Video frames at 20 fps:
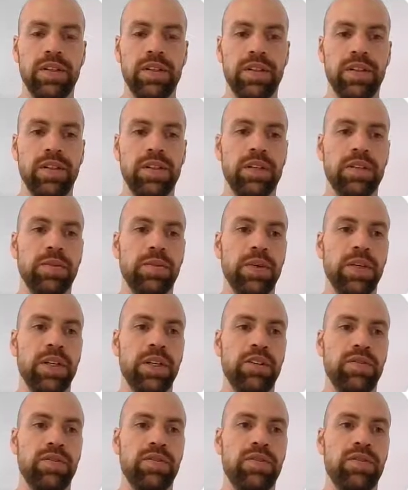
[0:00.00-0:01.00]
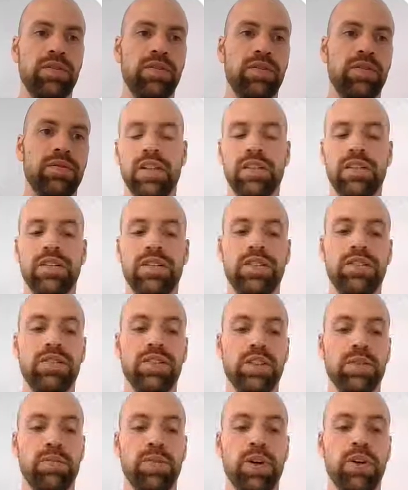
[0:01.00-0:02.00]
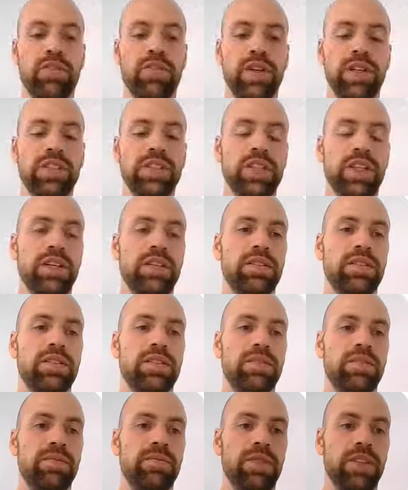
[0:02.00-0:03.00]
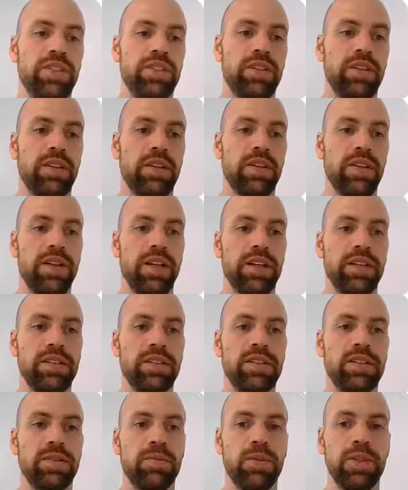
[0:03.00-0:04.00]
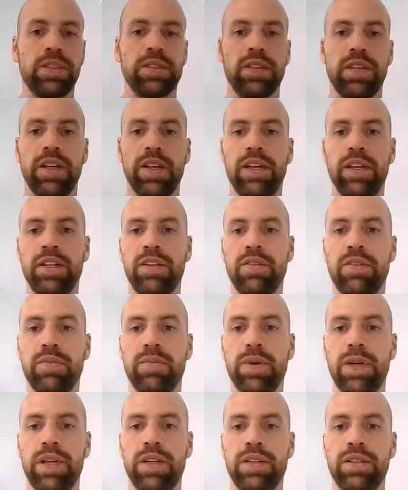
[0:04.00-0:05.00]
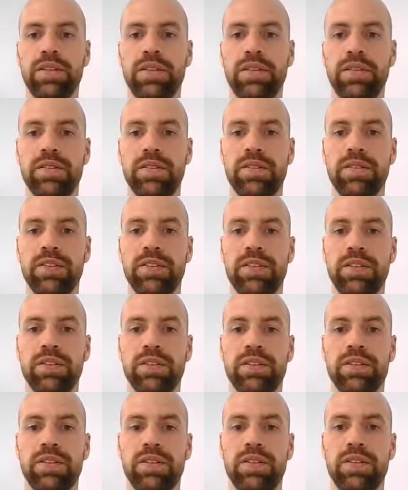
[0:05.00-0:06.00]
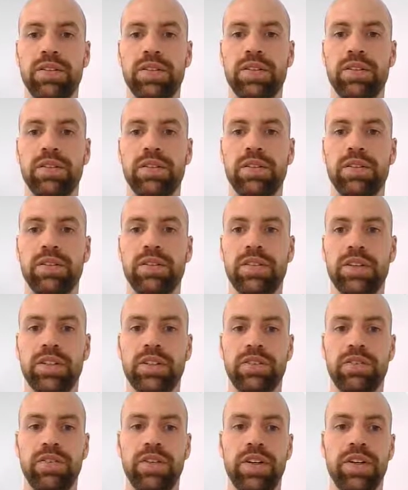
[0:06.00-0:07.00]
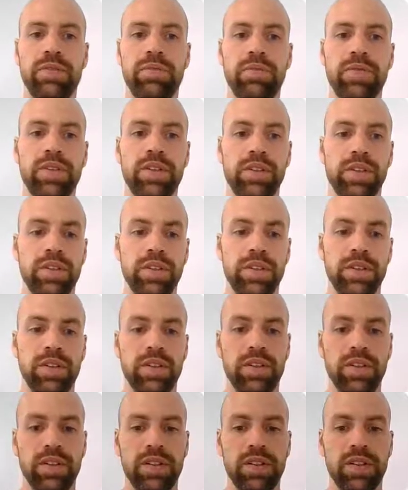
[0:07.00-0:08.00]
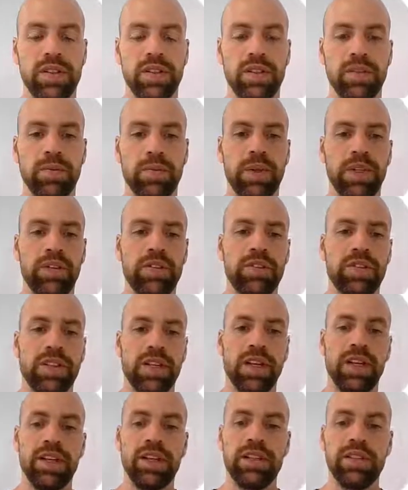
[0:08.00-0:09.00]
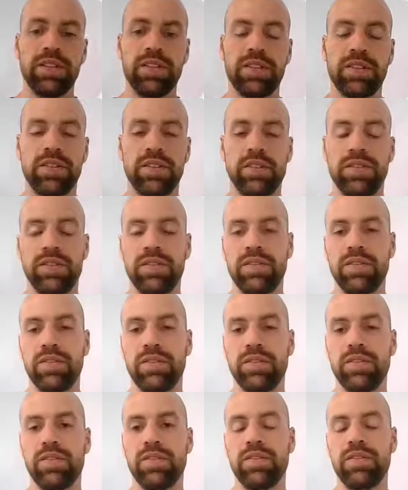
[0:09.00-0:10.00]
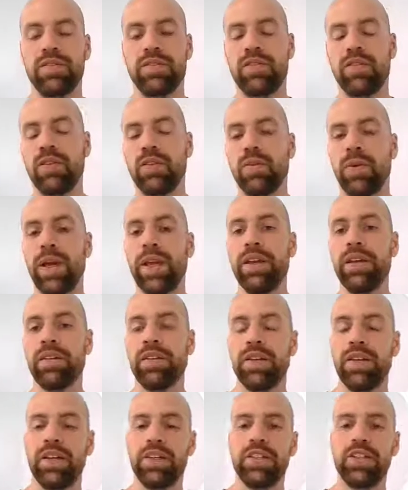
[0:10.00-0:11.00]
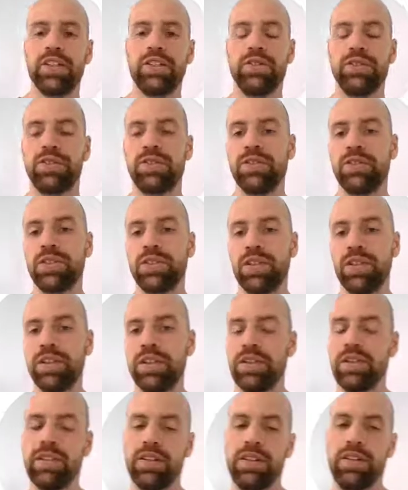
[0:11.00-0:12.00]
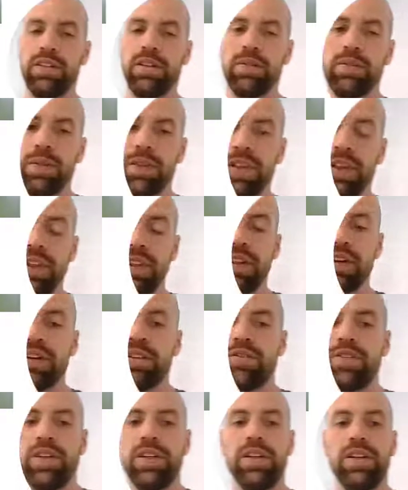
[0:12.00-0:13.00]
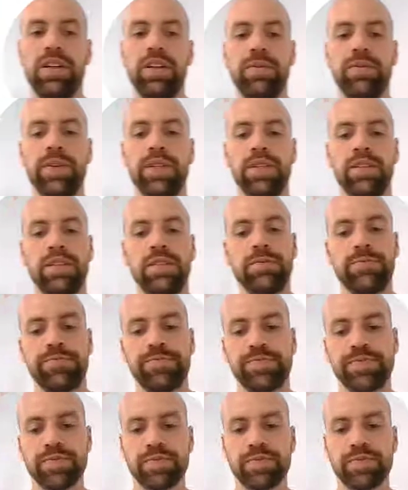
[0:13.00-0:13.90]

And we have sensors doing the profile checks, measuring the length, width and height of the pallet, usually installed in such a frame. And we have scales for weighing the HUs, usually within the conveyor elements.